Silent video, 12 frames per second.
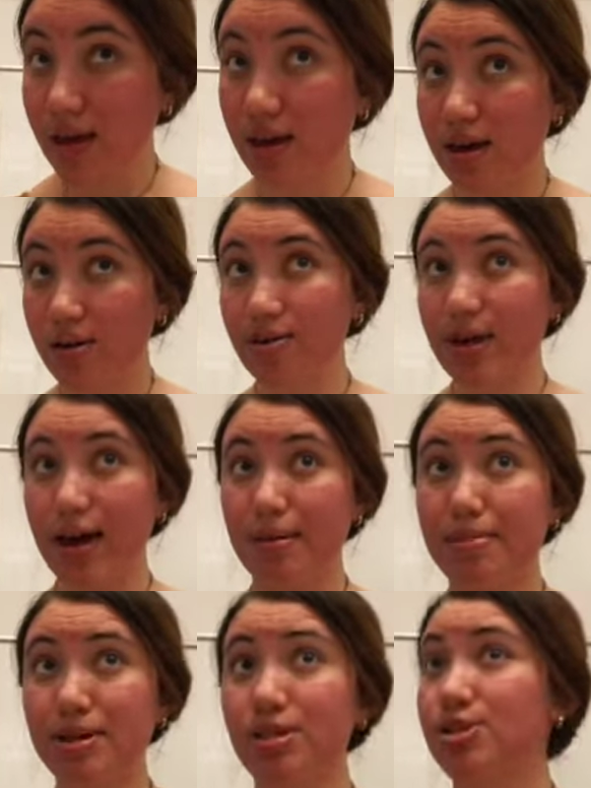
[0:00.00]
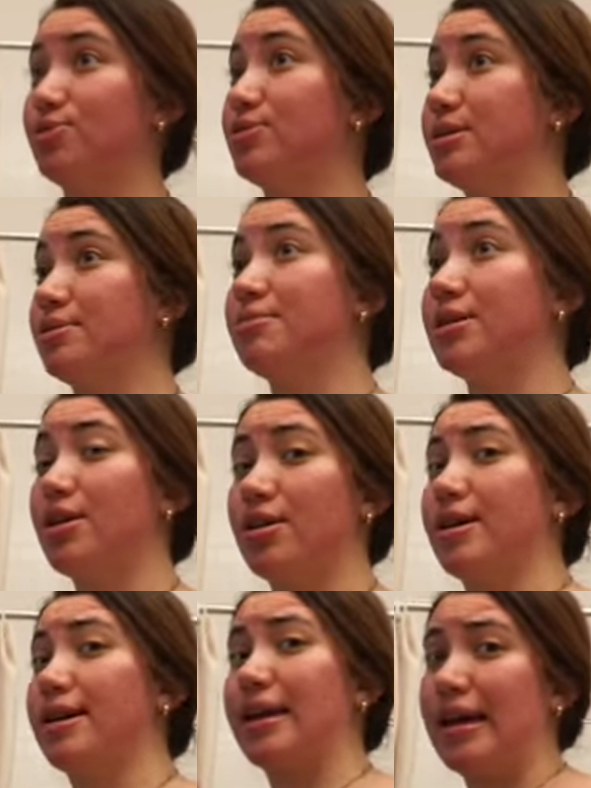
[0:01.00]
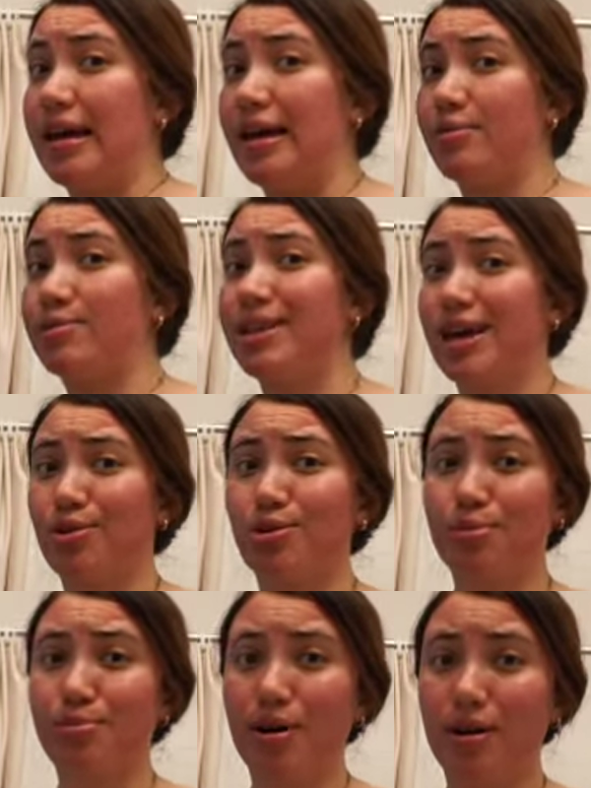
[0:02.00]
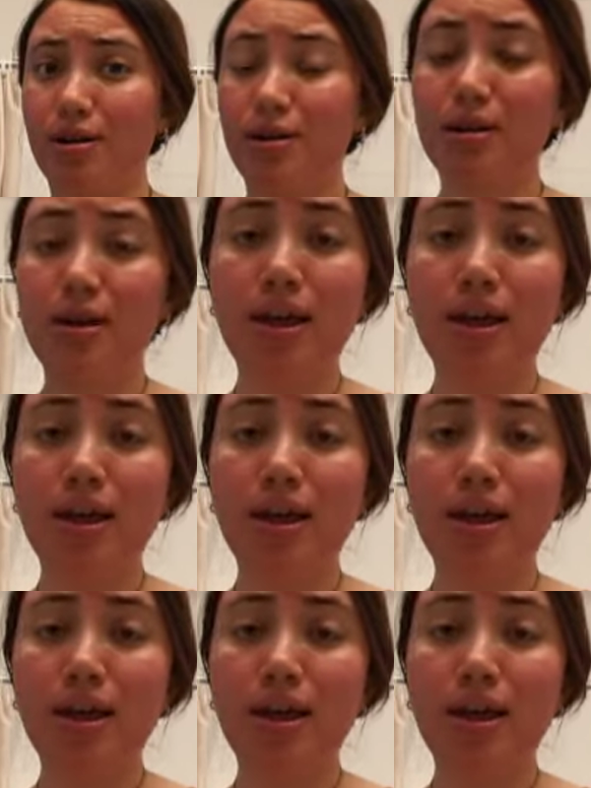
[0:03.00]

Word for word: hell yeah, bitch, you'll see me there again with that Groupon.